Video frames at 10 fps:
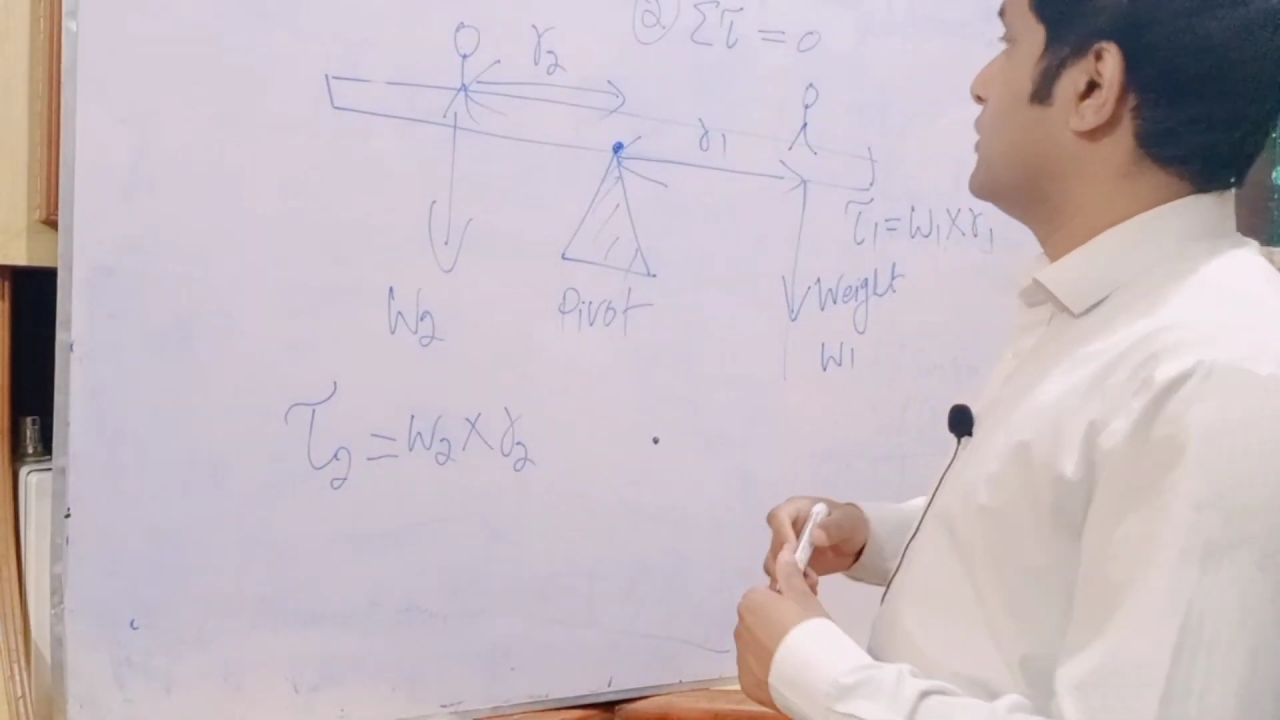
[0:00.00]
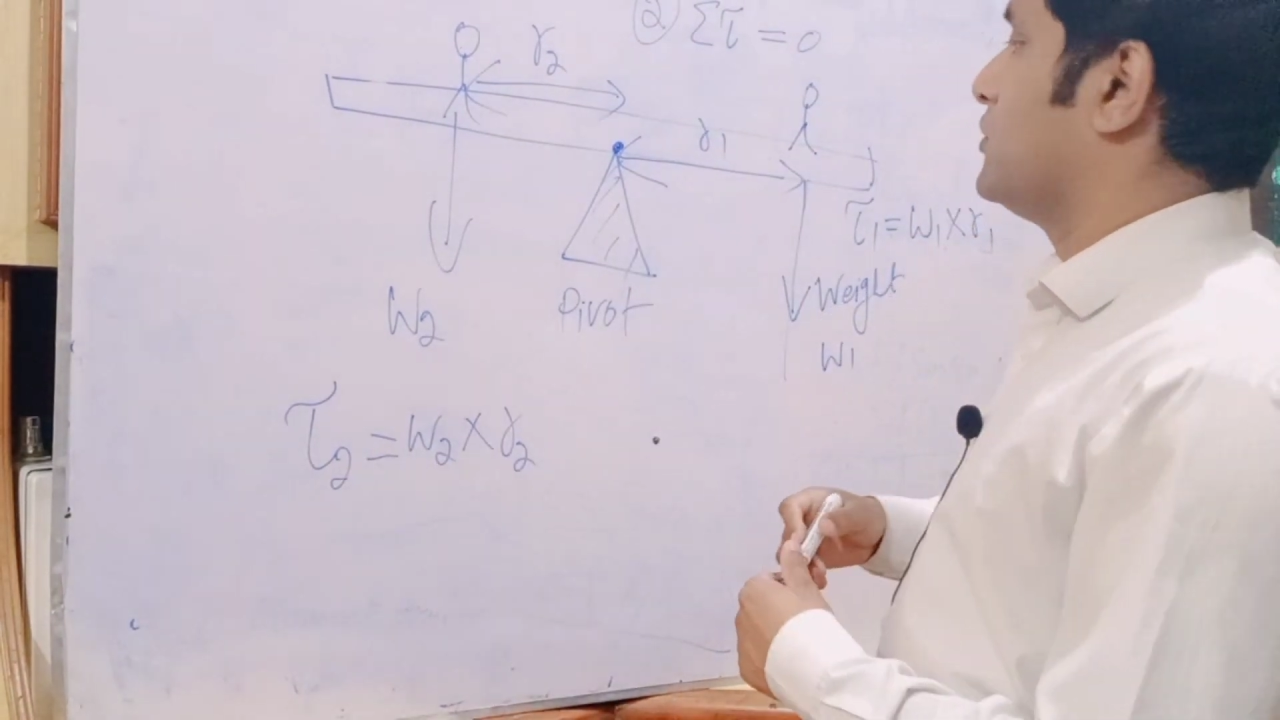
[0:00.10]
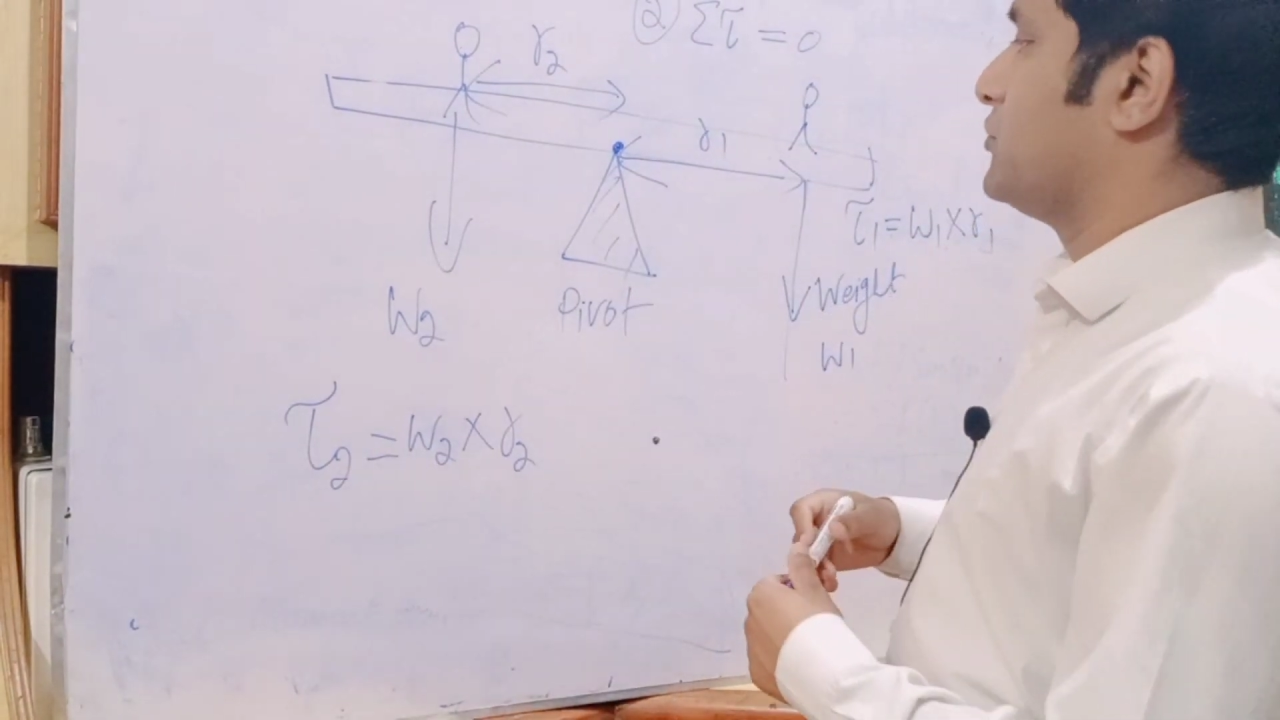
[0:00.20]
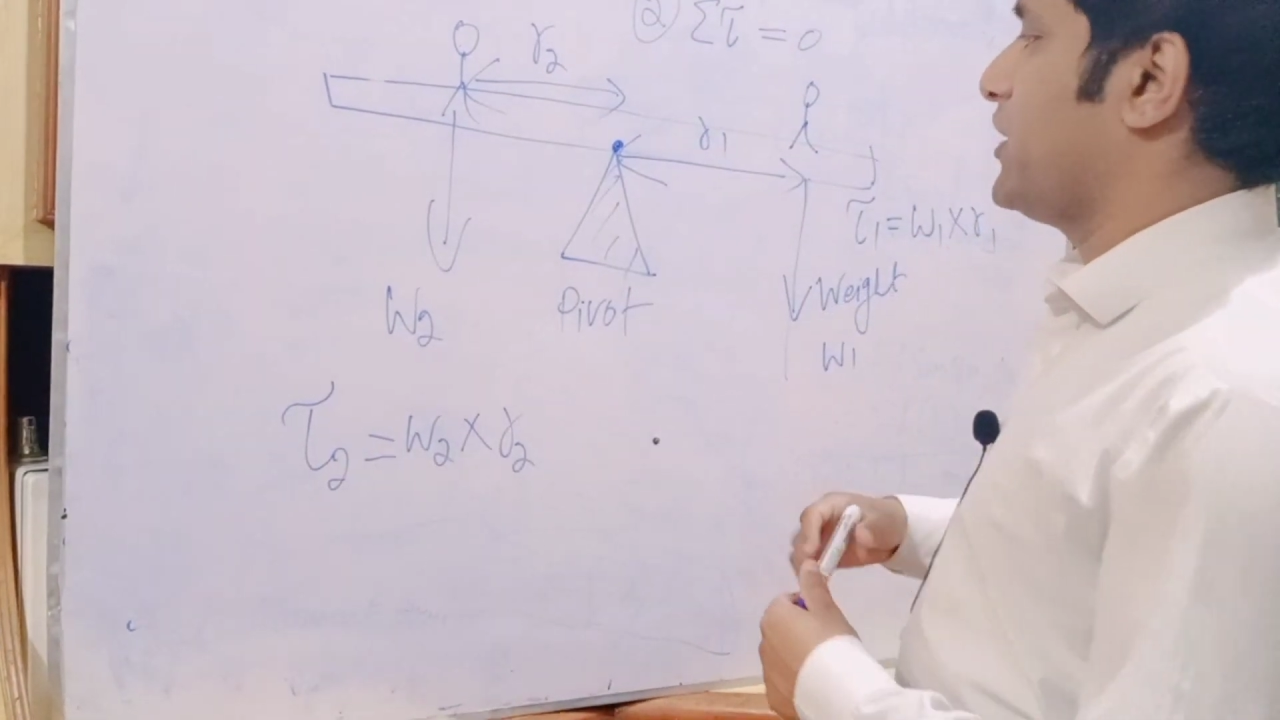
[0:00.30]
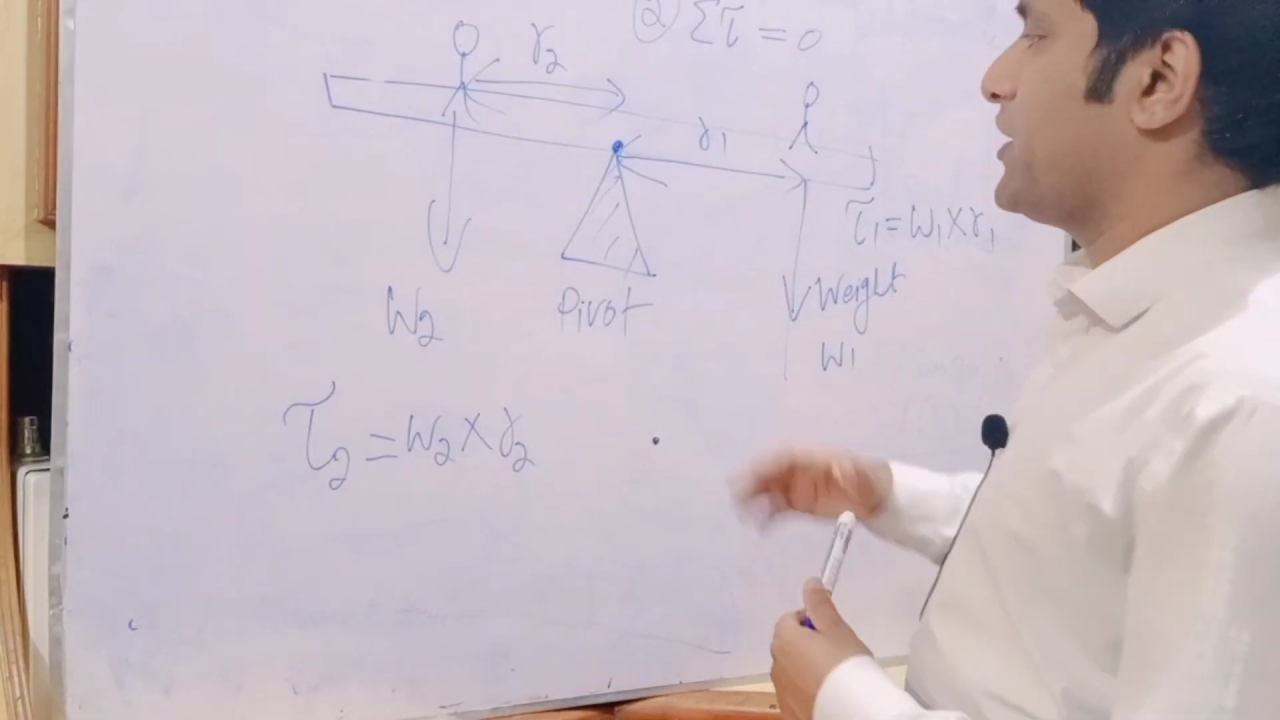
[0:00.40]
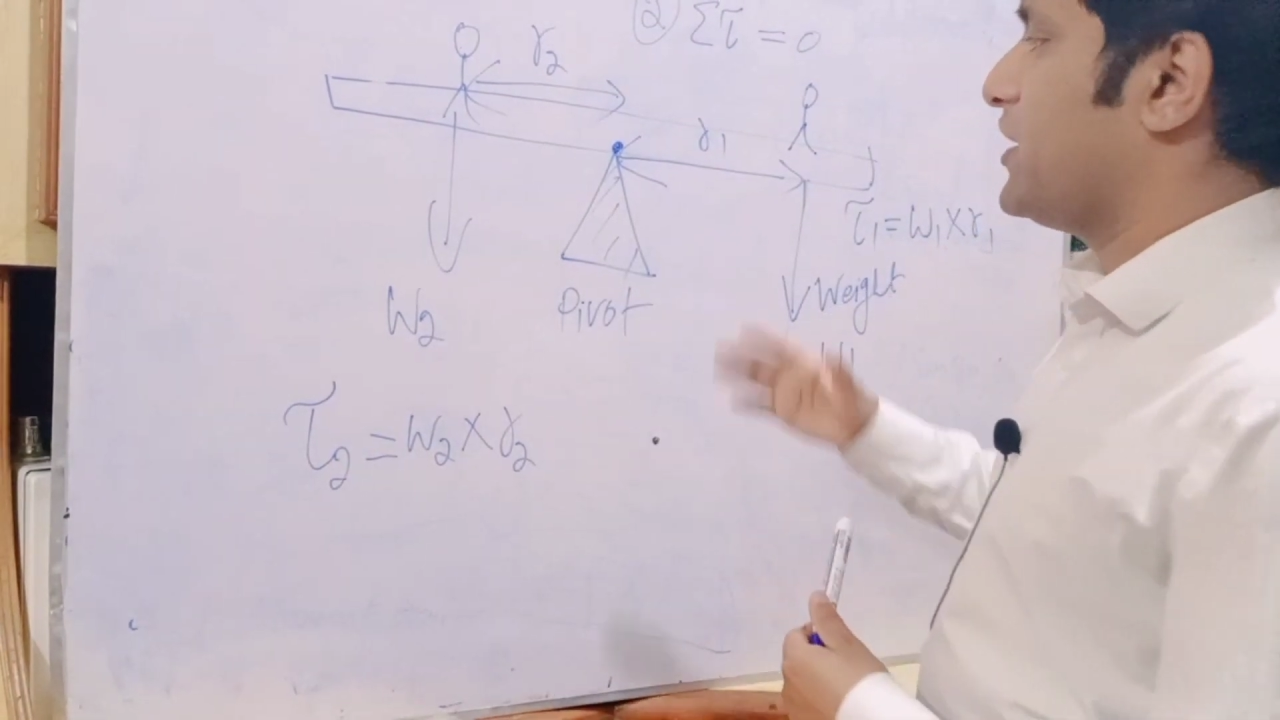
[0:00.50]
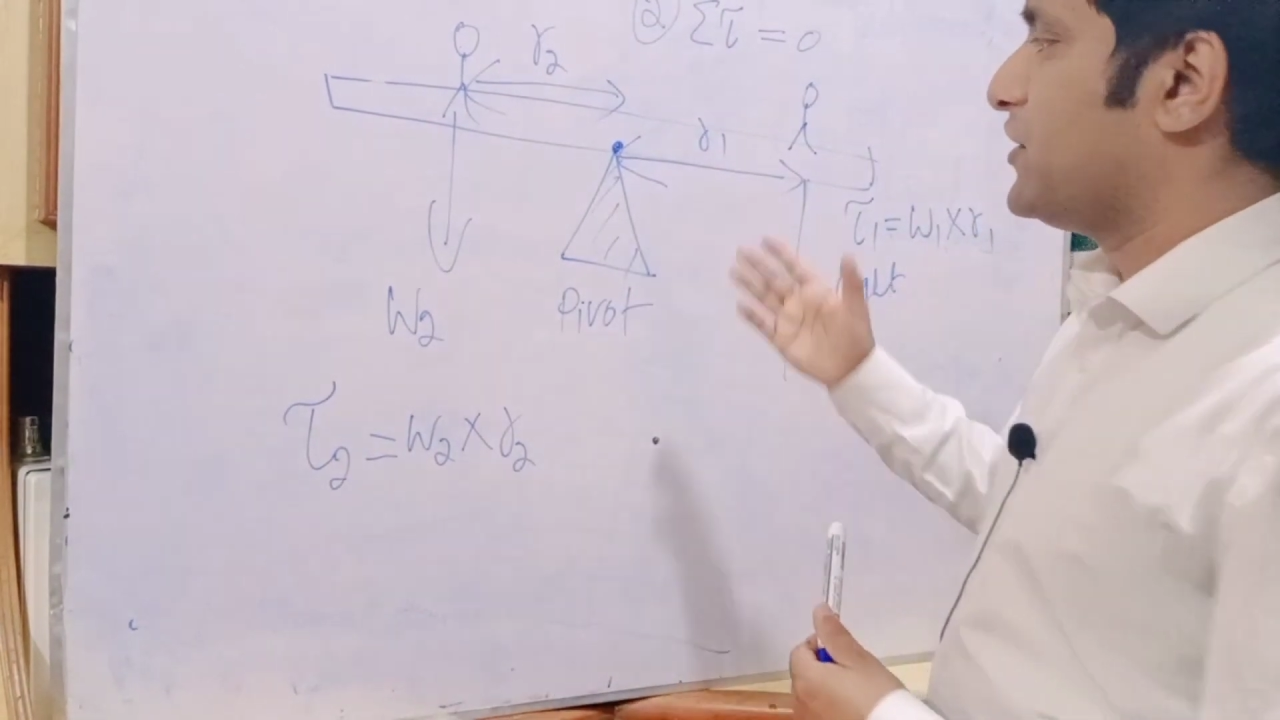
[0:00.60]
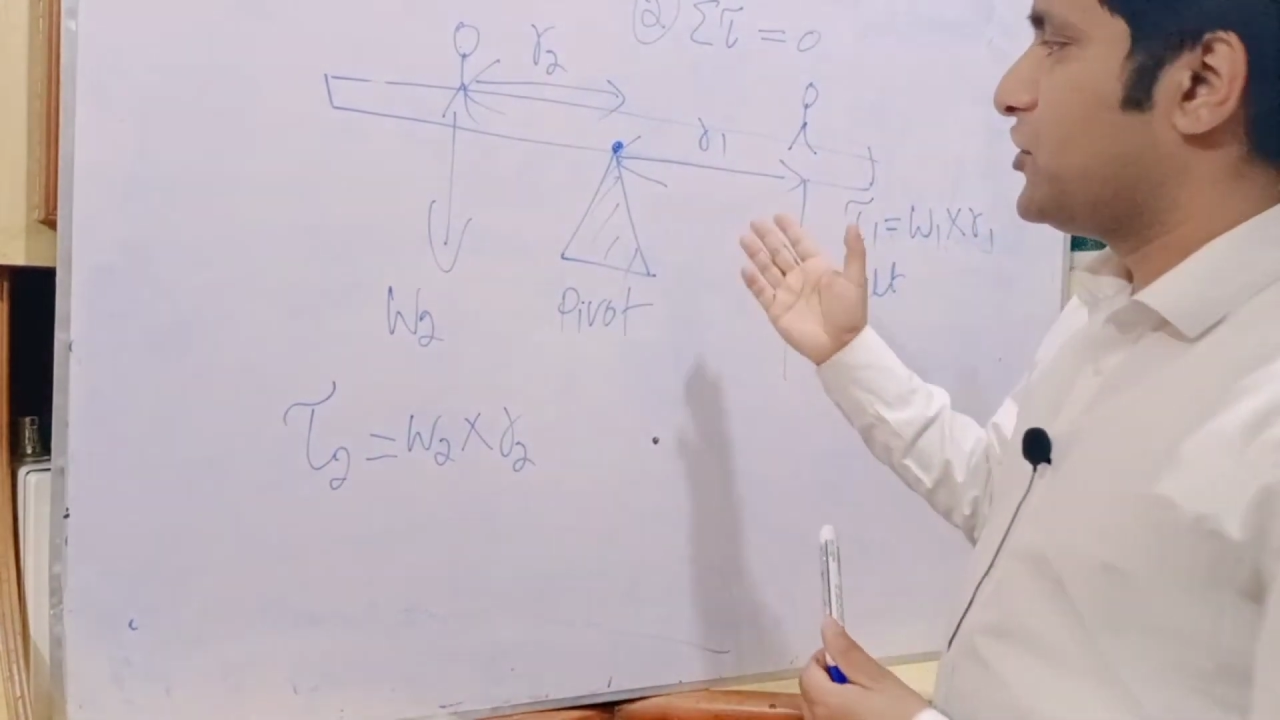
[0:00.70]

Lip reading: there is